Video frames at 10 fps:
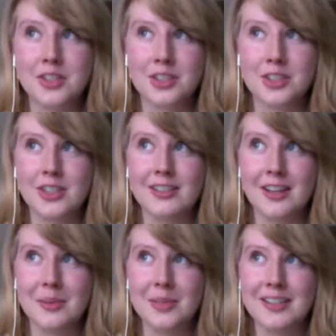
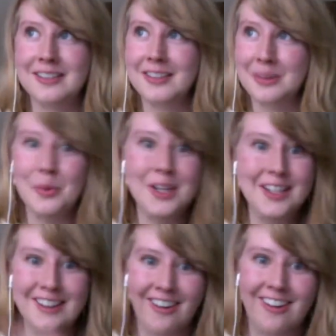should. I mean,
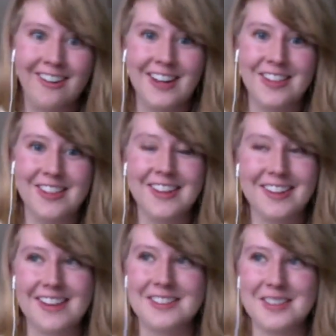we all, I think,
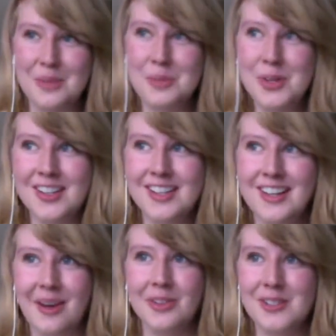as a community
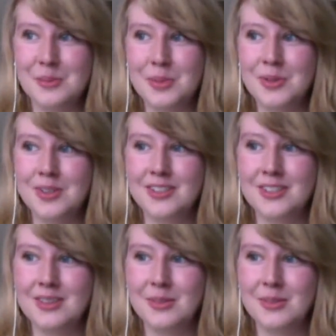got really spooked.